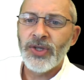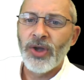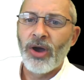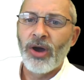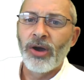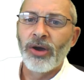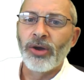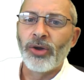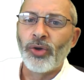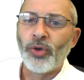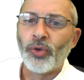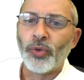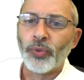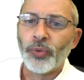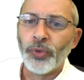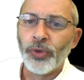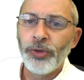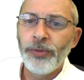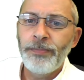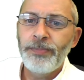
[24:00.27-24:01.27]
are
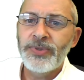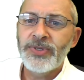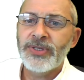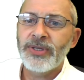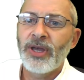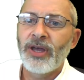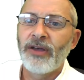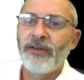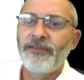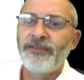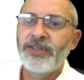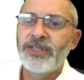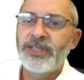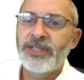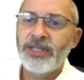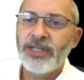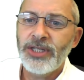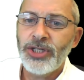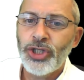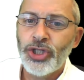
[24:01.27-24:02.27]
groups of
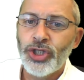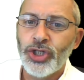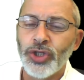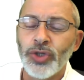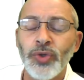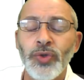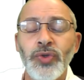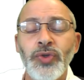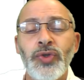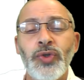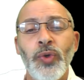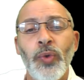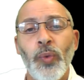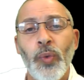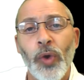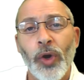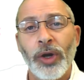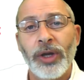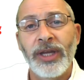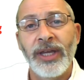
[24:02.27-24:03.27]
tissues
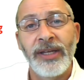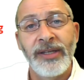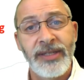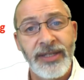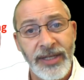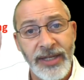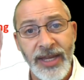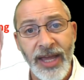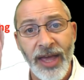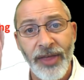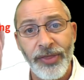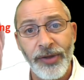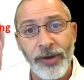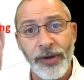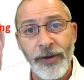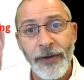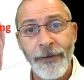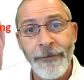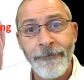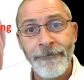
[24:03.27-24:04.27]
working together.